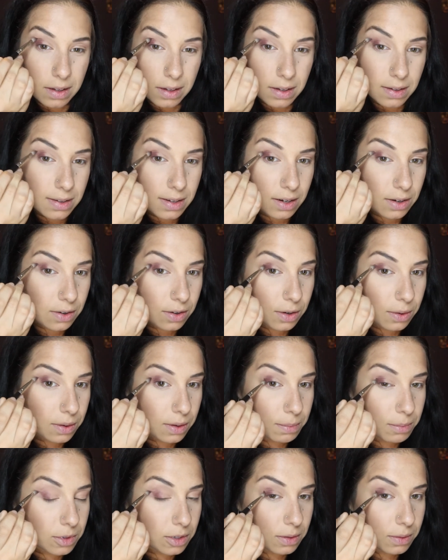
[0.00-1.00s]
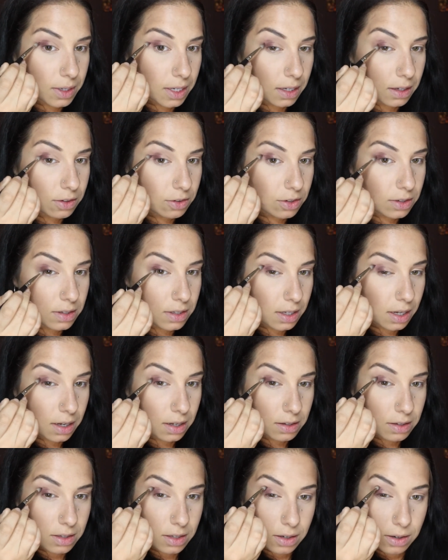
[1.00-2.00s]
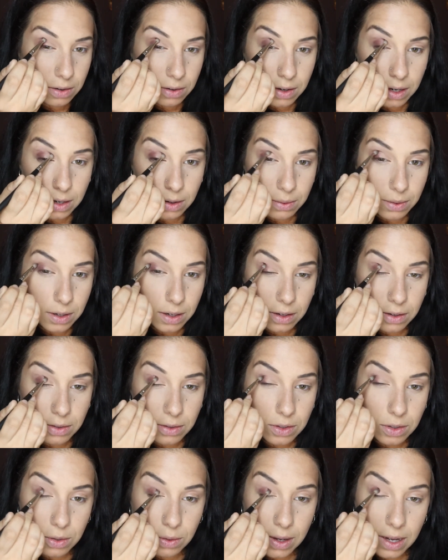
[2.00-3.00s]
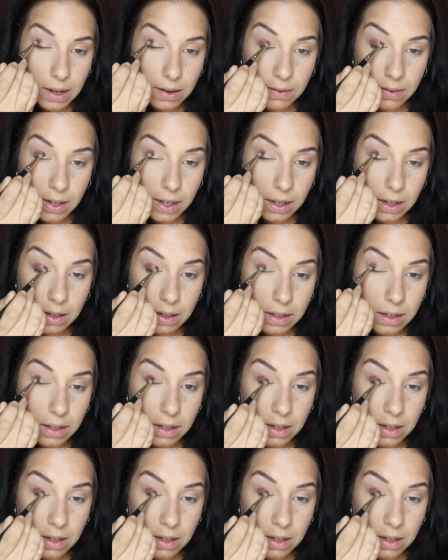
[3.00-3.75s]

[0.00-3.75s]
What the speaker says: because I don't know what I'm doing just yet. So I don't want to go too heavy.